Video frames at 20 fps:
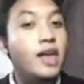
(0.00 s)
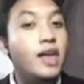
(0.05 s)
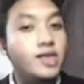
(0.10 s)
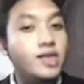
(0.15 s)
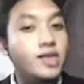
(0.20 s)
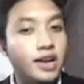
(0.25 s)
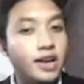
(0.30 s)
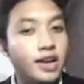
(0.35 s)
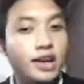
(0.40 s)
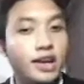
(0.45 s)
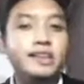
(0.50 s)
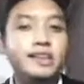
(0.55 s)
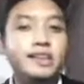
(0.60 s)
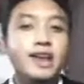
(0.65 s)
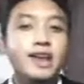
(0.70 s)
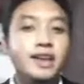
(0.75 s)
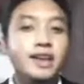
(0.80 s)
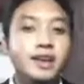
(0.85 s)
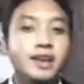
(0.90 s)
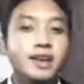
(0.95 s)
the class
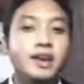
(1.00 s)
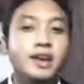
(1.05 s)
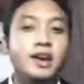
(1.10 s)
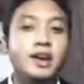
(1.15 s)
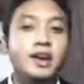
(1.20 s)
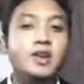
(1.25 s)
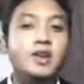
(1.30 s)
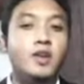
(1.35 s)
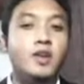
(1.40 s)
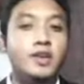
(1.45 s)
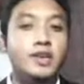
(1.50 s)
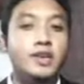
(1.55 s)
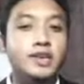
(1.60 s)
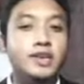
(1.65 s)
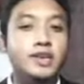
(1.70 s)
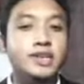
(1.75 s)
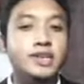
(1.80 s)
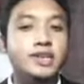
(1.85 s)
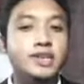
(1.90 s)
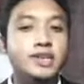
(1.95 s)
ended
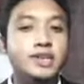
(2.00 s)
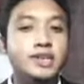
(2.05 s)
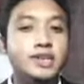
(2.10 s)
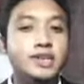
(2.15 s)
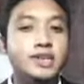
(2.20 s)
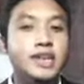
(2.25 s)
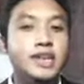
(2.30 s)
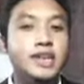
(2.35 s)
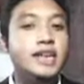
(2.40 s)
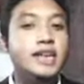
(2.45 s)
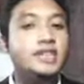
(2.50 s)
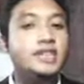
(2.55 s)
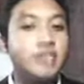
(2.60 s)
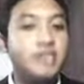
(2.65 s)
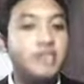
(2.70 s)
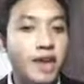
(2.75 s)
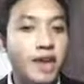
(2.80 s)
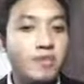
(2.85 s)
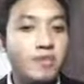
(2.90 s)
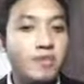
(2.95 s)
according to the
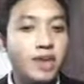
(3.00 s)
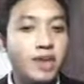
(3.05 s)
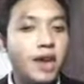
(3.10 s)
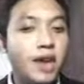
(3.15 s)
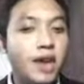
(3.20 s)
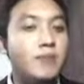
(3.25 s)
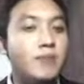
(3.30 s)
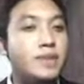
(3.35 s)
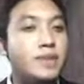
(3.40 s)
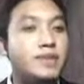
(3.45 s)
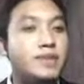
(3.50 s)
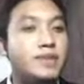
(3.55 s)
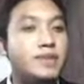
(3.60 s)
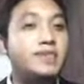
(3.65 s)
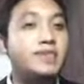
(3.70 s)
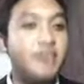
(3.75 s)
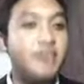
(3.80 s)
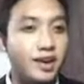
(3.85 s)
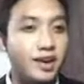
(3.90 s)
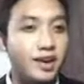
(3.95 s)
time that had been
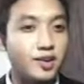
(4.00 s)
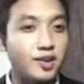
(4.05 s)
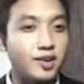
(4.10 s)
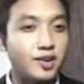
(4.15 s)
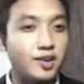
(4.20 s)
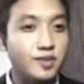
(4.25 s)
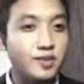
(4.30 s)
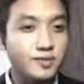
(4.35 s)
scheduled.